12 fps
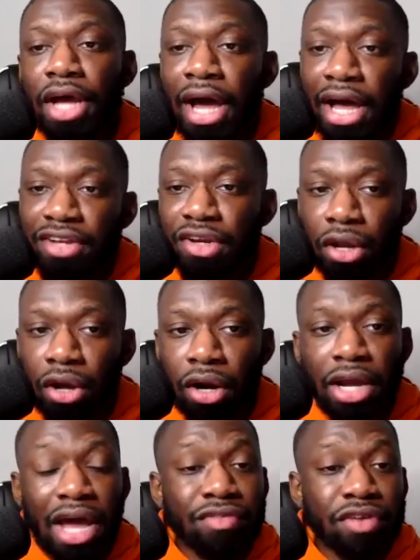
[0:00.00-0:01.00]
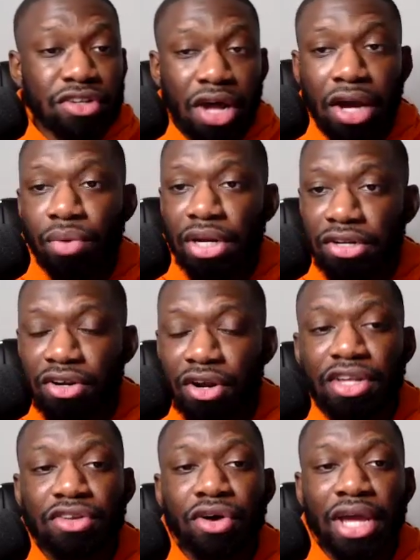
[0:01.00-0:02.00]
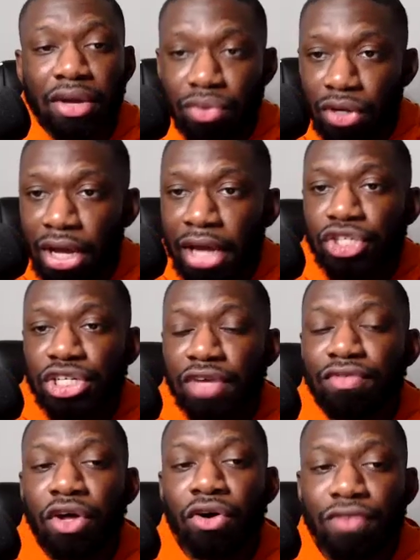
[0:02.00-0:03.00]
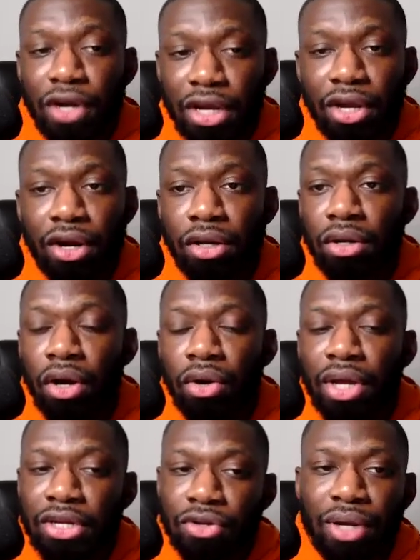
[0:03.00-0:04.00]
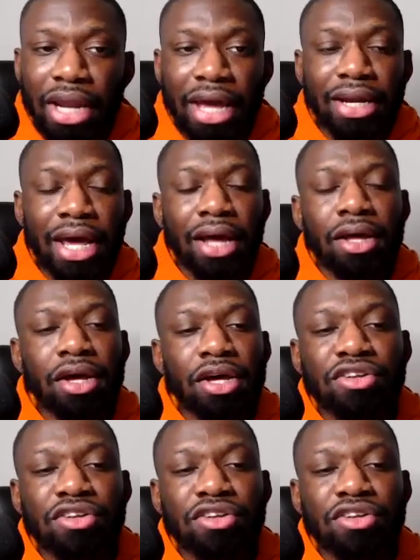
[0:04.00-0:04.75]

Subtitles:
I had to learn after talking with attorneys, okay, you got to shift over here, and do it like that.